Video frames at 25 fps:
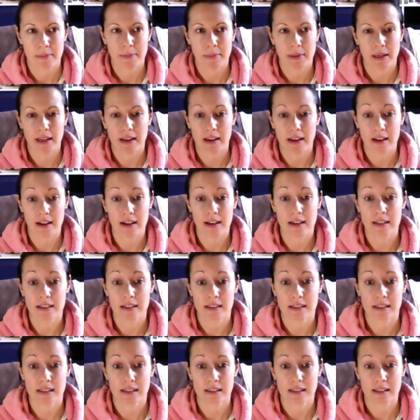
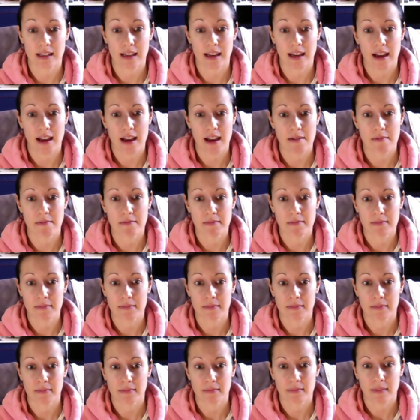Because
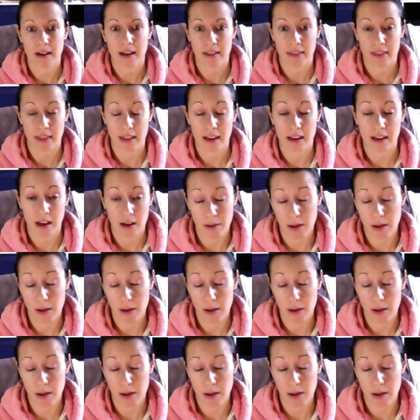I think,